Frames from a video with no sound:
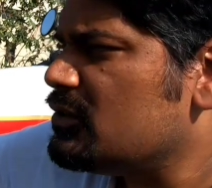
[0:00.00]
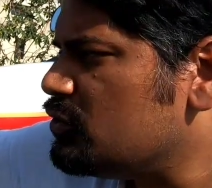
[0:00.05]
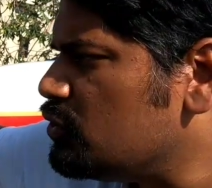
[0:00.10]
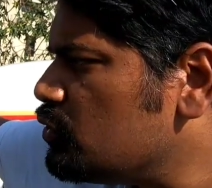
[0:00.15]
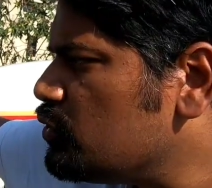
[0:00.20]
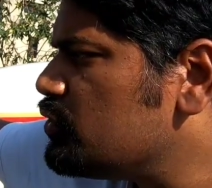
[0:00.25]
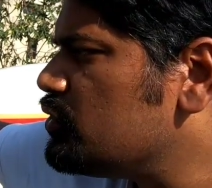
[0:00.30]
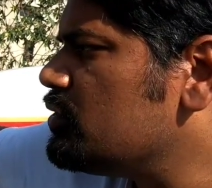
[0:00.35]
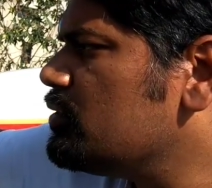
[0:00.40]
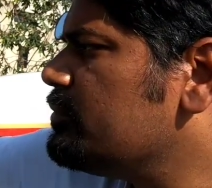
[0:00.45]

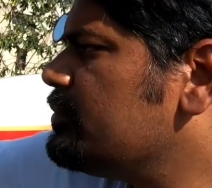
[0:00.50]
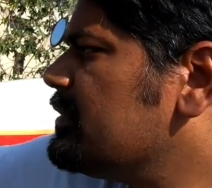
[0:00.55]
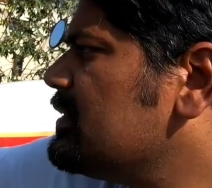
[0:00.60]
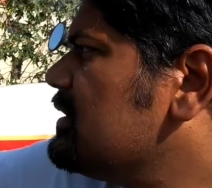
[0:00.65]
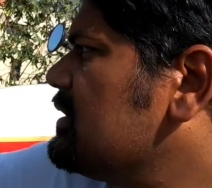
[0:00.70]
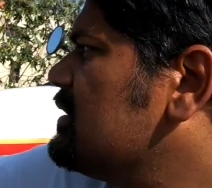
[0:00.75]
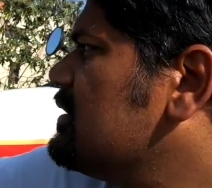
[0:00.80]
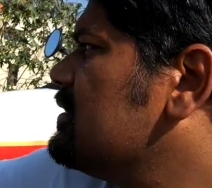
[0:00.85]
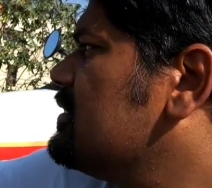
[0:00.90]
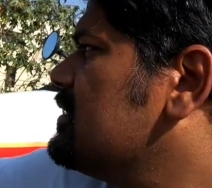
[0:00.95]
YouTube,
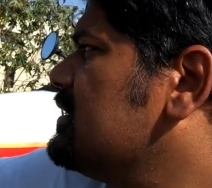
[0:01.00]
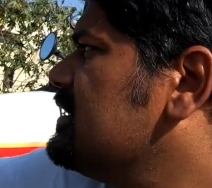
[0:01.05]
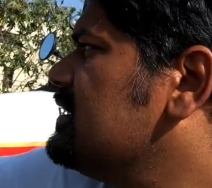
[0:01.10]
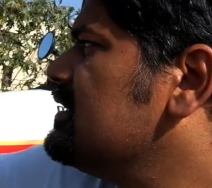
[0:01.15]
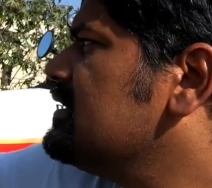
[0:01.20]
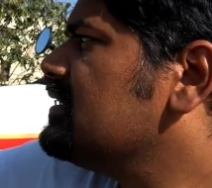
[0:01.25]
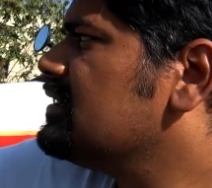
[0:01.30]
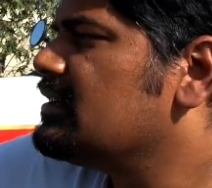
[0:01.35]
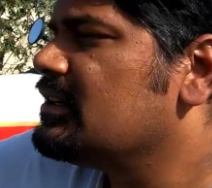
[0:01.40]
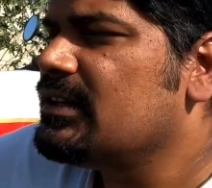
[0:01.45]

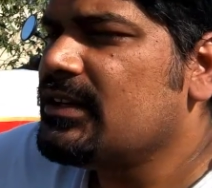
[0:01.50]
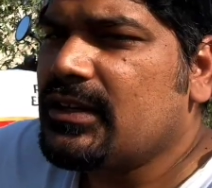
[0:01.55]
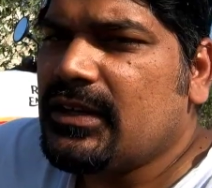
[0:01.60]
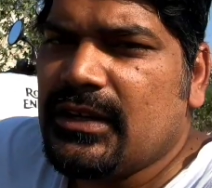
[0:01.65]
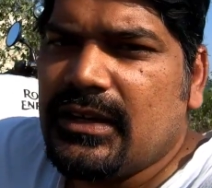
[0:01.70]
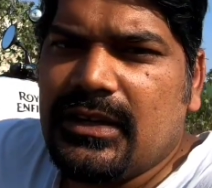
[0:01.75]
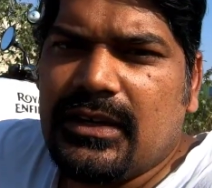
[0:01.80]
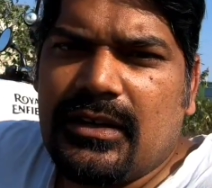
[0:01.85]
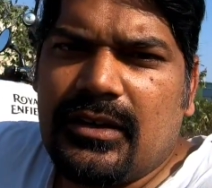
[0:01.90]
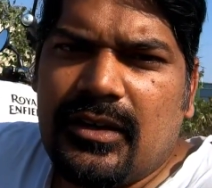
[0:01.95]
the
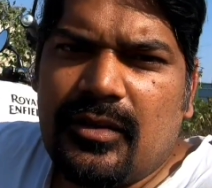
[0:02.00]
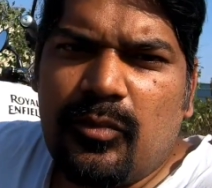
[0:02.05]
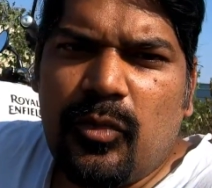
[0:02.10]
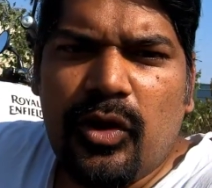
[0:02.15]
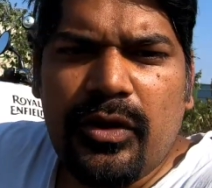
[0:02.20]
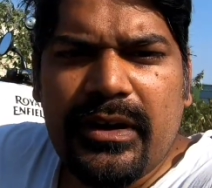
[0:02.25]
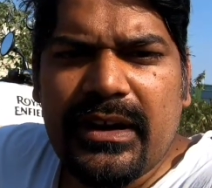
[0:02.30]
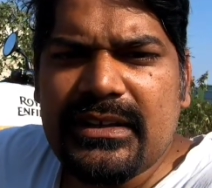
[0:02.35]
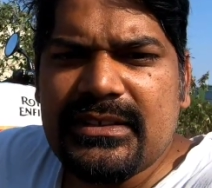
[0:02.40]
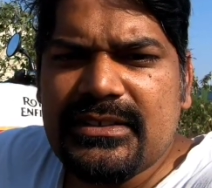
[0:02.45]

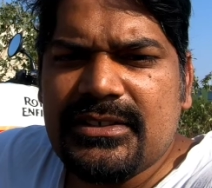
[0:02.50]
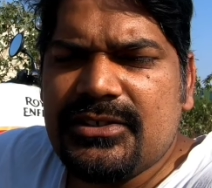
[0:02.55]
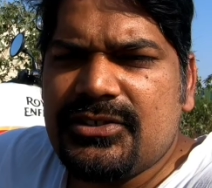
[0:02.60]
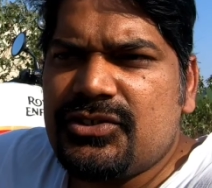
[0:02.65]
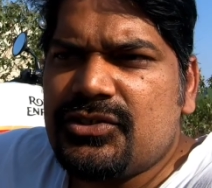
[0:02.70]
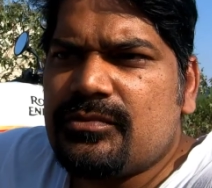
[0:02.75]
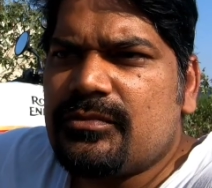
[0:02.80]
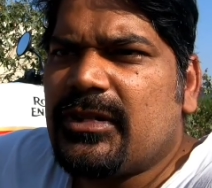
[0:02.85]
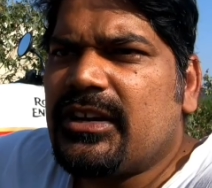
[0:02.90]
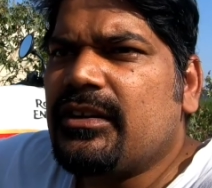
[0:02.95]

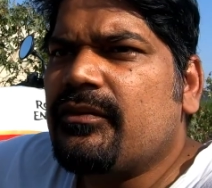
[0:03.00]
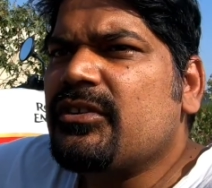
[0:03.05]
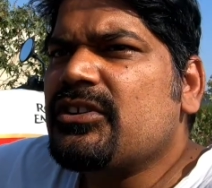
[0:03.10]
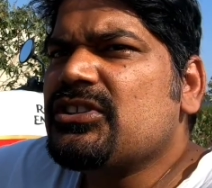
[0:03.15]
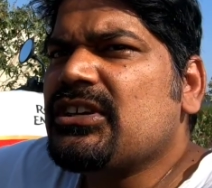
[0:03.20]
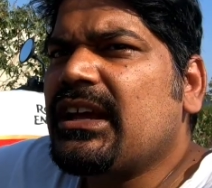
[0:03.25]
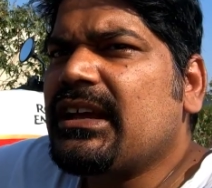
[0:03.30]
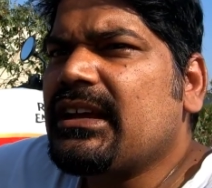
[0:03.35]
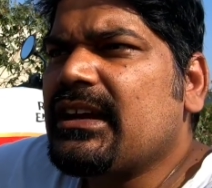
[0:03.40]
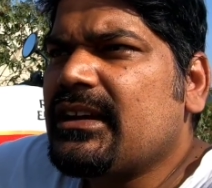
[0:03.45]
monetization money
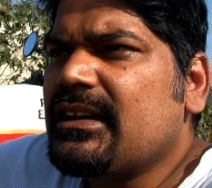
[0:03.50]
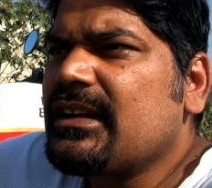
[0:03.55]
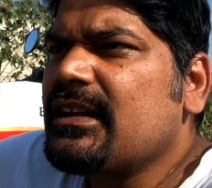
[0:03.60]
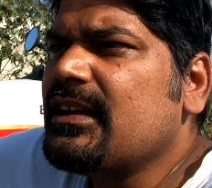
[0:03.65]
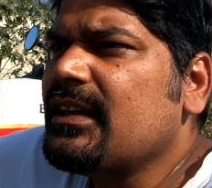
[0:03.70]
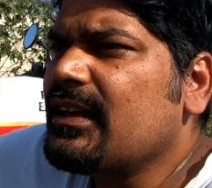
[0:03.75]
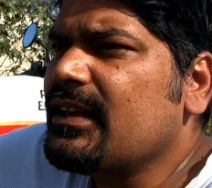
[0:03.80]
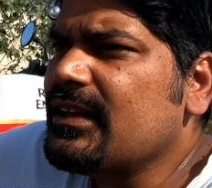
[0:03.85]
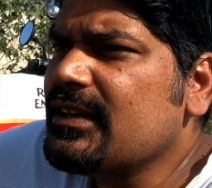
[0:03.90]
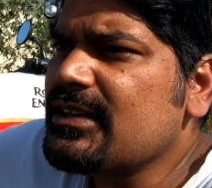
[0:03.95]
which I get
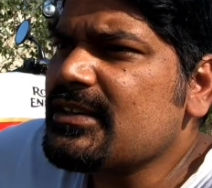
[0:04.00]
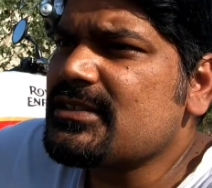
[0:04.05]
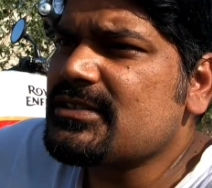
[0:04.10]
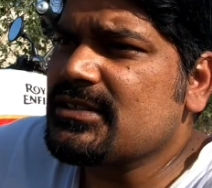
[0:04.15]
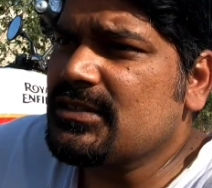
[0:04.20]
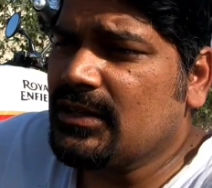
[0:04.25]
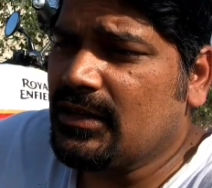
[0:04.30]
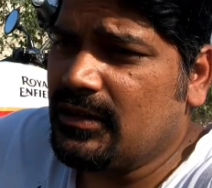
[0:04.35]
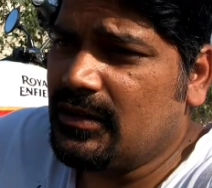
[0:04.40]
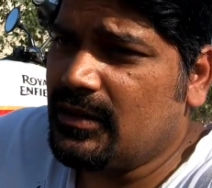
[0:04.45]

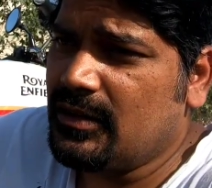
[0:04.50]
is